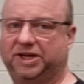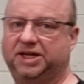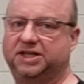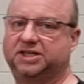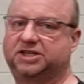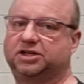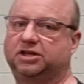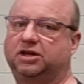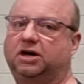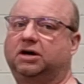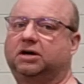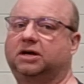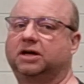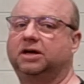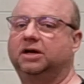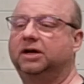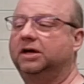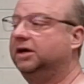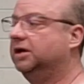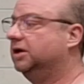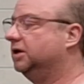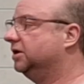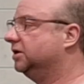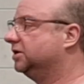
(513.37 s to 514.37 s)
interlock.
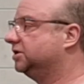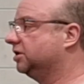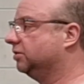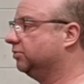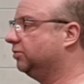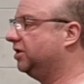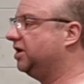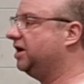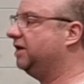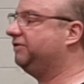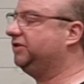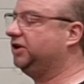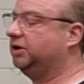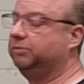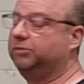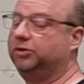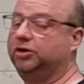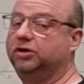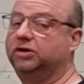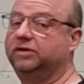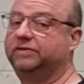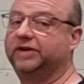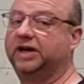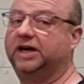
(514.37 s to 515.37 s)
So wherever you
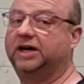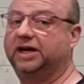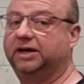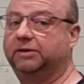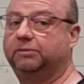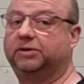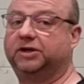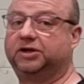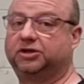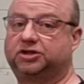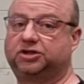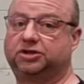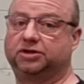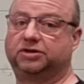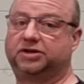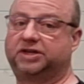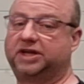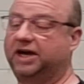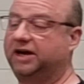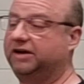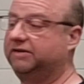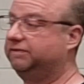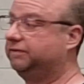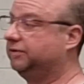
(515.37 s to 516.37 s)
move it, it will shut
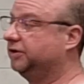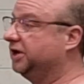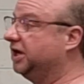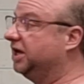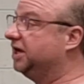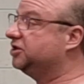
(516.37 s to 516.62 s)
down for you.